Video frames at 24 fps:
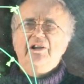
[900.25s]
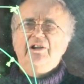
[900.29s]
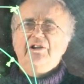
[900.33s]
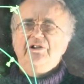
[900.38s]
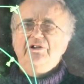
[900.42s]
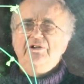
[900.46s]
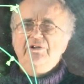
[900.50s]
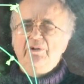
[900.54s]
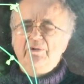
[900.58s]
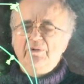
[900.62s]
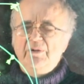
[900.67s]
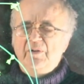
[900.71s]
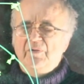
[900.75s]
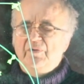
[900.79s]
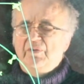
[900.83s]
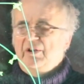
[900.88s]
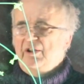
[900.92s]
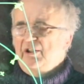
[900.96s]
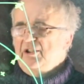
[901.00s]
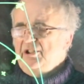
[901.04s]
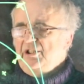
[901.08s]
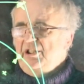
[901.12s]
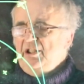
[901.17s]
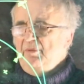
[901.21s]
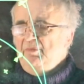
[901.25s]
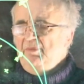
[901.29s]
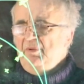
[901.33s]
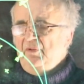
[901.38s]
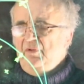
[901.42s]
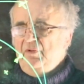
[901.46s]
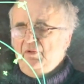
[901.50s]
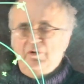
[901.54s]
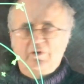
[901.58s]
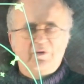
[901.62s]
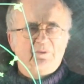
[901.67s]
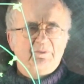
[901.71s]
university
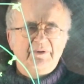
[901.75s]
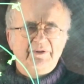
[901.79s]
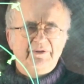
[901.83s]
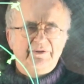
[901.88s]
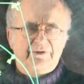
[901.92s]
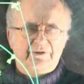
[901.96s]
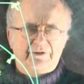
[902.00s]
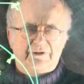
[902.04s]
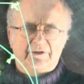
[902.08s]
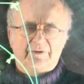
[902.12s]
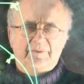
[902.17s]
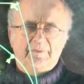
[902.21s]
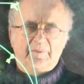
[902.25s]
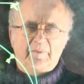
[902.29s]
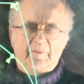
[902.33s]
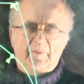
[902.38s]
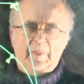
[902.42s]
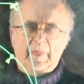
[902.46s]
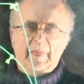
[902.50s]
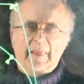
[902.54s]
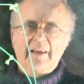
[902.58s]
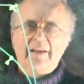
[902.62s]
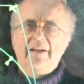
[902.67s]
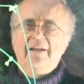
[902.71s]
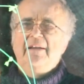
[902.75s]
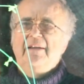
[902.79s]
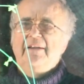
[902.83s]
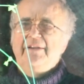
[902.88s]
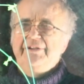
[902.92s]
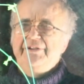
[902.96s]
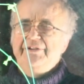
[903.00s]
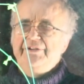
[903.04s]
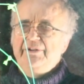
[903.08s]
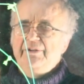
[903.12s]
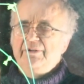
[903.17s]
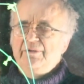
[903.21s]
performance
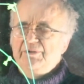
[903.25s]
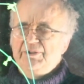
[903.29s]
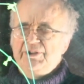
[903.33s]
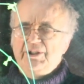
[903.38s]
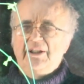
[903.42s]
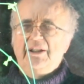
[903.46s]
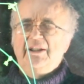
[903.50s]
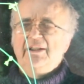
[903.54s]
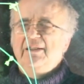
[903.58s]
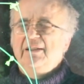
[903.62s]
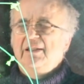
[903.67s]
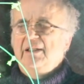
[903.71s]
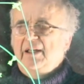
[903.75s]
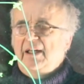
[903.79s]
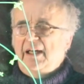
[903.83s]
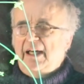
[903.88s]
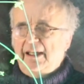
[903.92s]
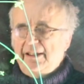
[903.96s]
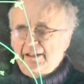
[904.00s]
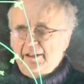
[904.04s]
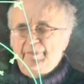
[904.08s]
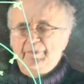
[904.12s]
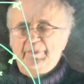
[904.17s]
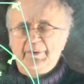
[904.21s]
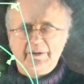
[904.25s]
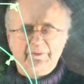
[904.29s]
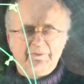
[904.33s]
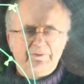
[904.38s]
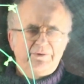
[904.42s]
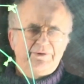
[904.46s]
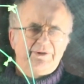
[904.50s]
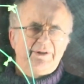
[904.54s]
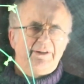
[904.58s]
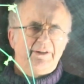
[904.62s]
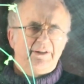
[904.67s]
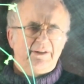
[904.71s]
using other
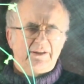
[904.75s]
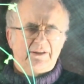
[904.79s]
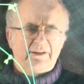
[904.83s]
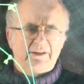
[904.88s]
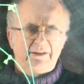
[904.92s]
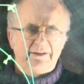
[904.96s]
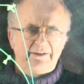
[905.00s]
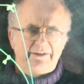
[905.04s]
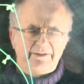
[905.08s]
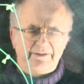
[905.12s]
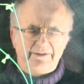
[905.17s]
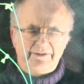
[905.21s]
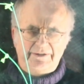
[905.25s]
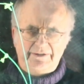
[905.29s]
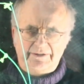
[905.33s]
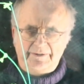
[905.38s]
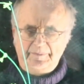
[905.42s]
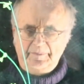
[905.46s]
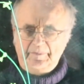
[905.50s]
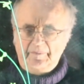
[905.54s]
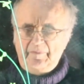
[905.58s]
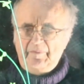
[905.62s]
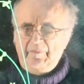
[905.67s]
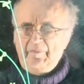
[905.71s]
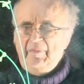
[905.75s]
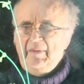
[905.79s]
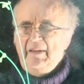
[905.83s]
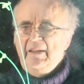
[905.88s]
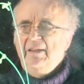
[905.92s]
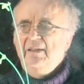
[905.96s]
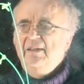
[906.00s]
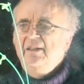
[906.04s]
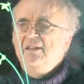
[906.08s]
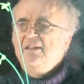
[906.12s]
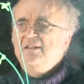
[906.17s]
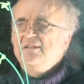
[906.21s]
people's indicators.
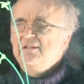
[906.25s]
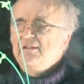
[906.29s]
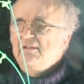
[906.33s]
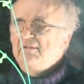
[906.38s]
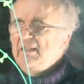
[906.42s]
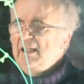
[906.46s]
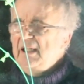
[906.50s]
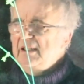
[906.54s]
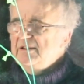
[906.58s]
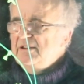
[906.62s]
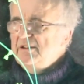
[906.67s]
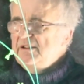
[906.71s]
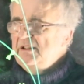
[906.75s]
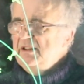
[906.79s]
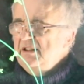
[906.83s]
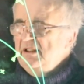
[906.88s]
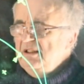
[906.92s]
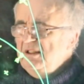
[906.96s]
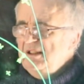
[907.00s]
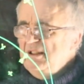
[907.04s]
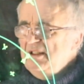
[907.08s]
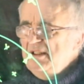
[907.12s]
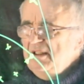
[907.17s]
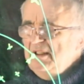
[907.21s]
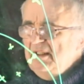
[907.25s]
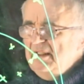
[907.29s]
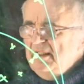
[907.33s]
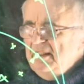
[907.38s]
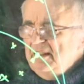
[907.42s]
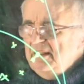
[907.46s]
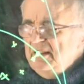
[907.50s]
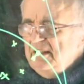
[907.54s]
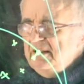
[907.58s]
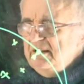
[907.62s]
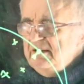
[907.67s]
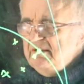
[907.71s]
So that's
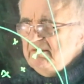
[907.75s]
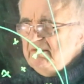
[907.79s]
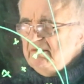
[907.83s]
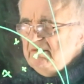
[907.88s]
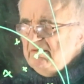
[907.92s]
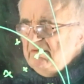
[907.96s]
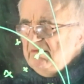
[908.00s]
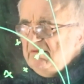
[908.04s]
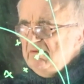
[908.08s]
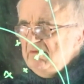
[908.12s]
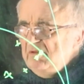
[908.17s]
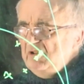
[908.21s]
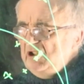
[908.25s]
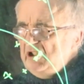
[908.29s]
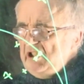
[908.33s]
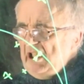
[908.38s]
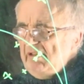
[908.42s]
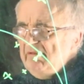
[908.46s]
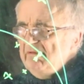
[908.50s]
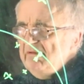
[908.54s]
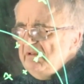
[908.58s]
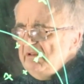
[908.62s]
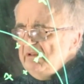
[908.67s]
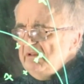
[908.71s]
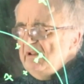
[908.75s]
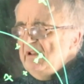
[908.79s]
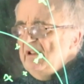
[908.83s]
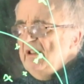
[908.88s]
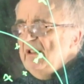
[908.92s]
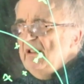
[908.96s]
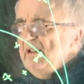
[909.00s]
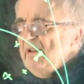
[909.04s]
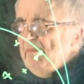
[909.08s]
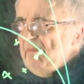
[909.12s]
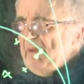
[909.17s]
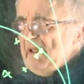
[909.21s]
general
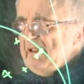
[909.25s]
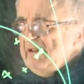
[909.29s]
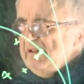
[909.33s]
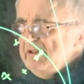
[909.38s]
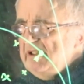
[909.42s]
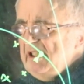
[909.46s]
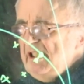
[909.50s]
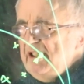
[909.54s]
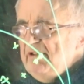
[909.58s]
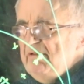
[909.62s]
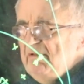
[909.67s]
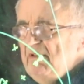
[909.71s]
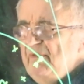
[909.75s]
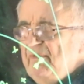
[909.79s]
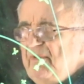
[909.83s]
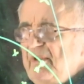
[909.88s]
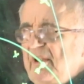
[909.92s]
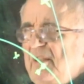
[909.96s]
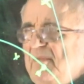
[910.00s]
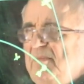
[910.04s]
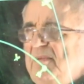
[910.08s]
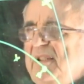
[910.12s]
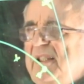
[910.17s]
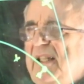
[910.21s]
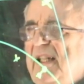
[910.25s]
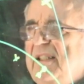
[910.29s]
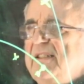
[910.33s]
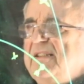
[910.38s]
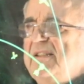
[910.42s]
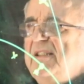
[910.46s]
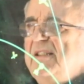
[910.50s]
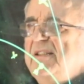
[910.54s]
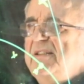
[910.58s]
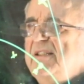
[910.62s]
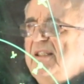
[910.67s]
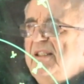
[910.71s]
about data envelope
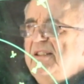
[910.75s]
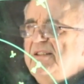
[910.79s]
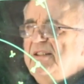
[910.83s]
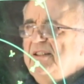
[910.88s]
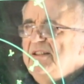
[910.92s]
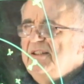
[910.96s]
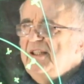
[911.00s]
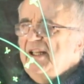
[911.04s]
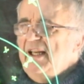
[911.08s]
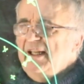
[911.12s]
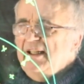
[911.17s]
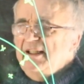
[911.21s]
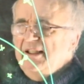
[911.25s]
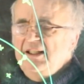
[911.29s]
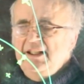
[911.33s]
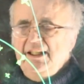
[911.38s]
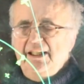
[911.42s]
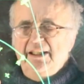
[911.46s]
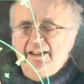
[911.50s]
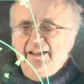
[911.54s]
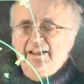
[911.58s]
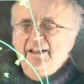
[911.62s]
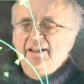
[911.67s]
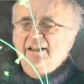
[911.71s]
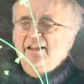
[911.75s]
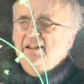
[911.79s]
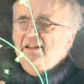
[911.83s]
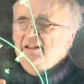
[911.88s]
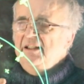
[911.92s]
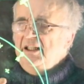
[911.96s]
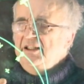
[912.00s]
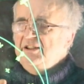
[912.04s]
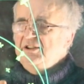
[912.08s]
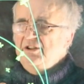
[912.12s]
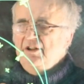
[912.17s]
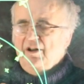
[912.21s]
analysis. It's a technique.
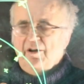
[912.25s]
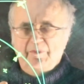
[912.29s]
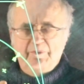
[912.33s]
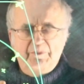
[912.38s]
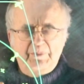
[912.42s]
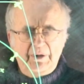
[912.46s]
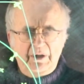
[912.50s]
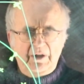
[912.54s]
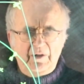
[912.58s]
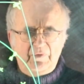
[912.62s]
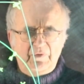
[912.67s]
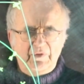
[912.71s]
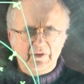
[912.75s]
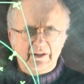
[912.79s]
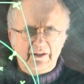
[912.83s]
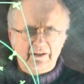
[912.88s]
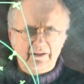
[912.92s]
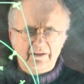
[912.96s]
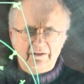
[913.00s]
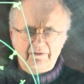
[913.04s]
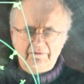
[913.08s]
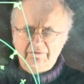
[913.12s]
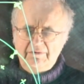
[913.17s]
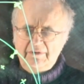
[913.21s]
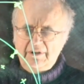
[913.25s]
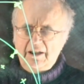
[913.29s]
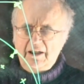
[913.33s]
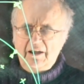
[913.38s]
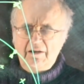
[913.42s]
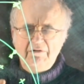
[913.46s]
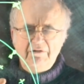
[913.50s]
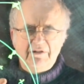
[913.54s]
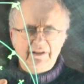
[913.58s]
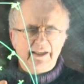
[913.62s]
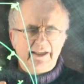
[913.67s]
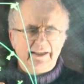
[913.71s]
It's not perfect.
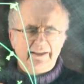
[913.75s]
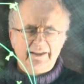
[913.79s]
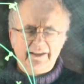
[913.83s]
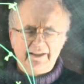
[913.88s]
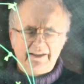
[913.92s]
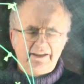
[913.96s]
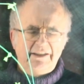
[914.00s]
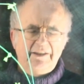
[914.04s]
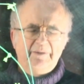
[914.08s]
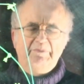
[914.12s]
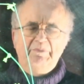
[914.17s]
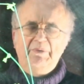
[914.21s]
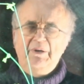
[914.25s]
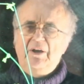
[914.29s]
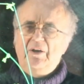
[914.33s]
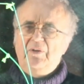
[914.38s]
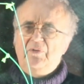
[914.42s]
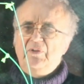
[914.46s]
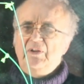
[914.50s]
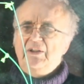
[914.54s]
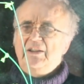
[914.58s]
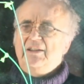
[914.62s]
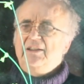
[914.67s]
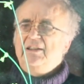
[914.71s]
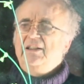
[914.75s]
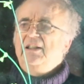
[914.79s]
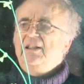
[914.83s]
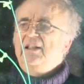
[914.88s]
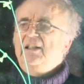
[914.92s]
No technique is perfect.